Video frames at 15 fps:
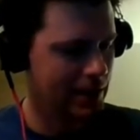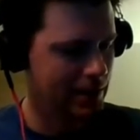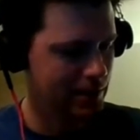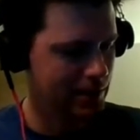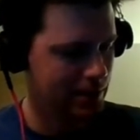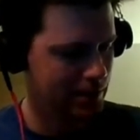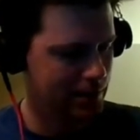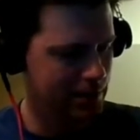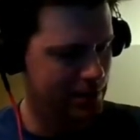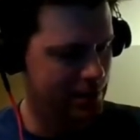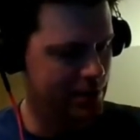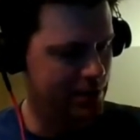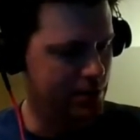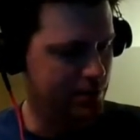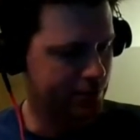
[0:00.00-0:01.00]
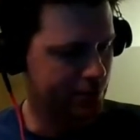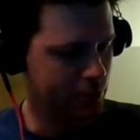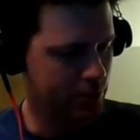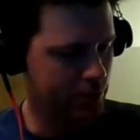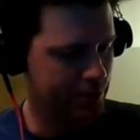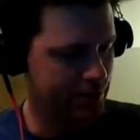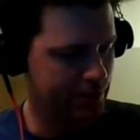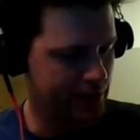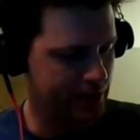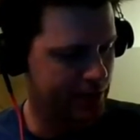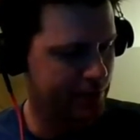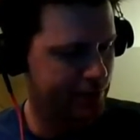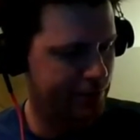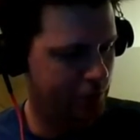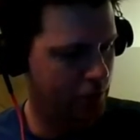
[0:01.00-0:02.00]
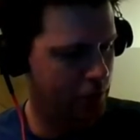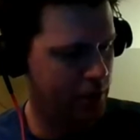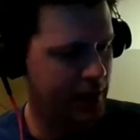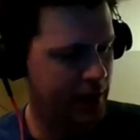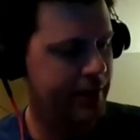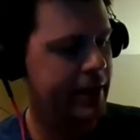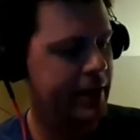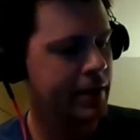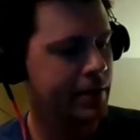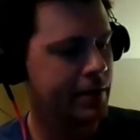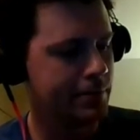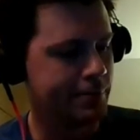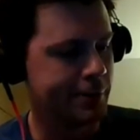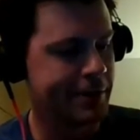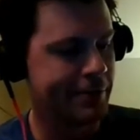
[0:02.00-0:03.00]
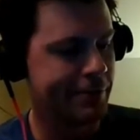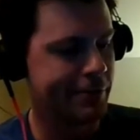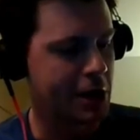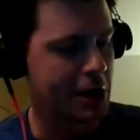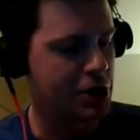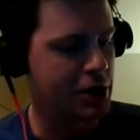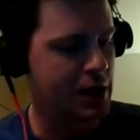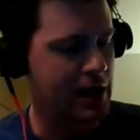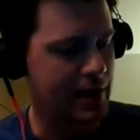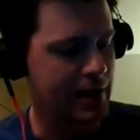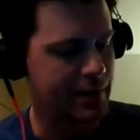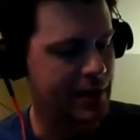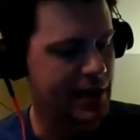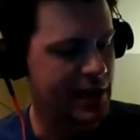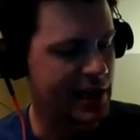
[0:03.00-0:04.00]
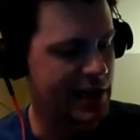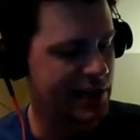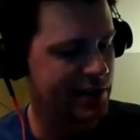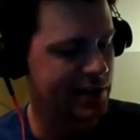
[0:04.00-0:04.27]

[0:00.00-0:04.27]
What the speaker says: This is, of course, my Frog Alley Refresh IPA.